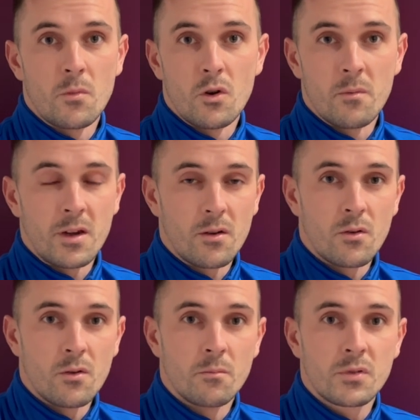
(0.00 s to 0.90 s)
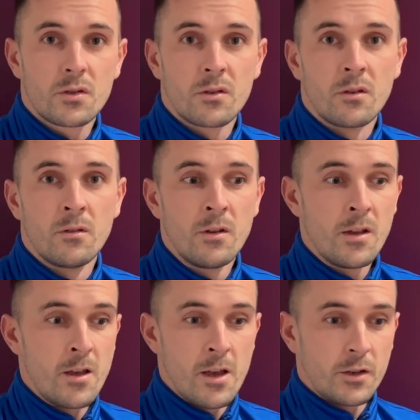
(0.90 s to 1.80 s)
home and at home. So
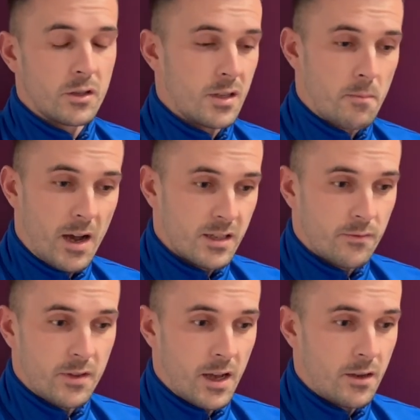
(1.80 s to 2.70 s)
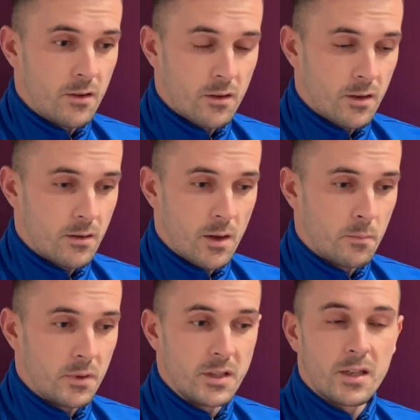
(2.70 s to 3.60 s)
just a massive thank you,
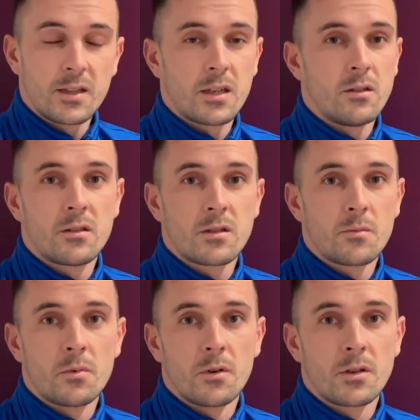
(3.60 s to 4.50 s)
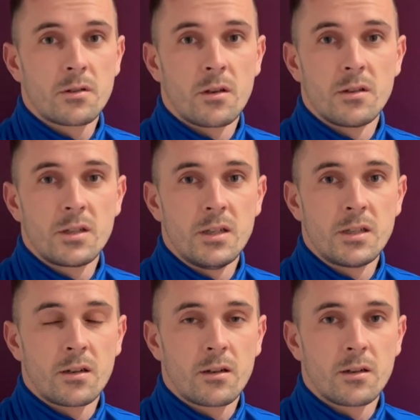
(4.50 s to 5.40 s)
and please continue to support us throughout the
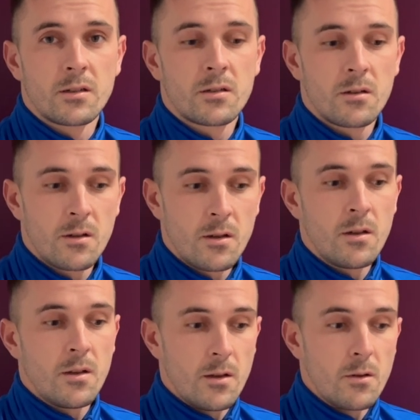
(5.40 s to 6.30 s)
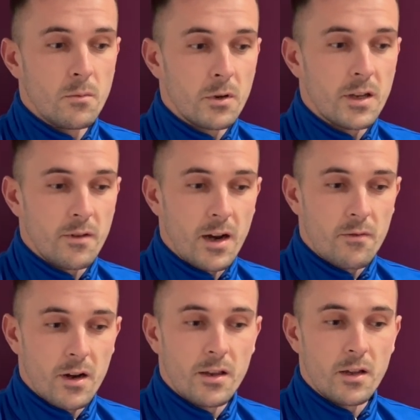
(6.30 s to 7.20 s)
season, because we'll give it
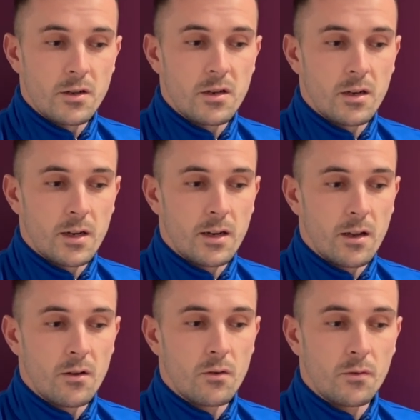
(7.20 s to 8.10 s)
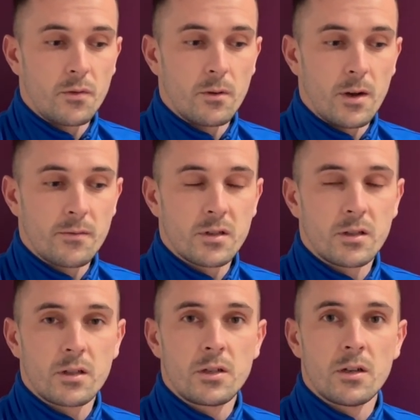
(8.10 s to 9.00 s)
everything this year, and hopefully we'll have
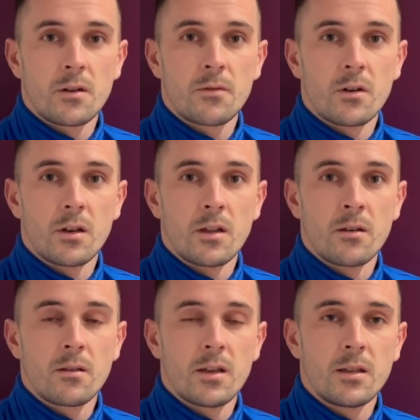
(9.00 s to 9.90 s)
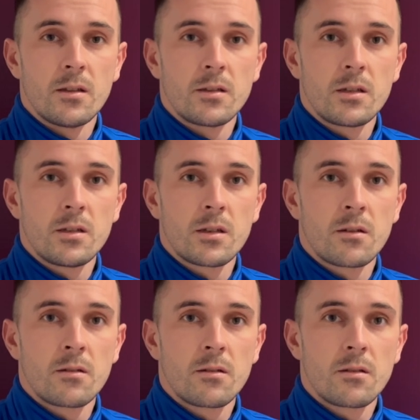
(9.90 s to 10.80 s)
something to cheer for at the end of the season.